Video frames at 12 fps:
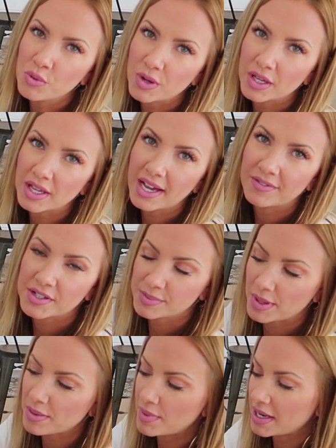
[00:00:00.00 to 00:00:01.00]
you will have to
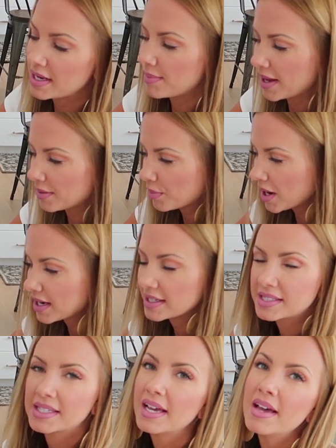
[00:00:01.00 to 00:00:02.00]
spend the money to buy the
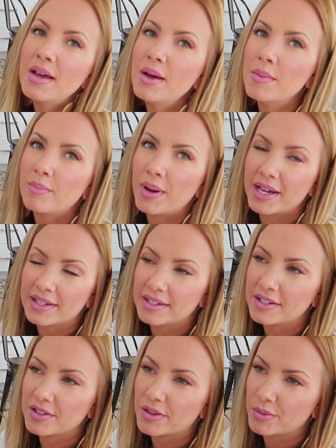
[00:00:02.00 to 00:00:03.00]
products, but
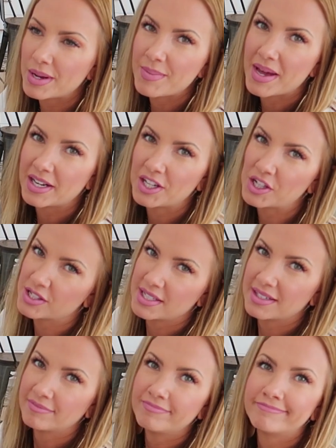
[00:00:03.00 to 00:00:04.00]
3 manicures
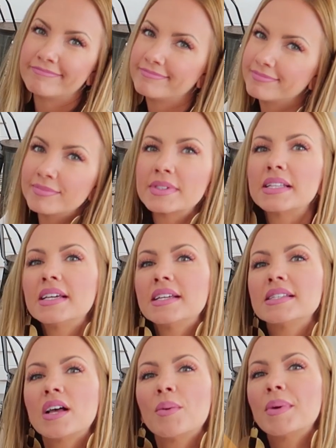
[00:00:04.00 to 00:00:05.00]
in,
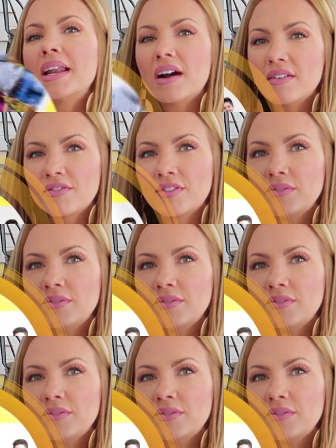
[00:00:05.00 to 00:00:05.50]
it's all paid off.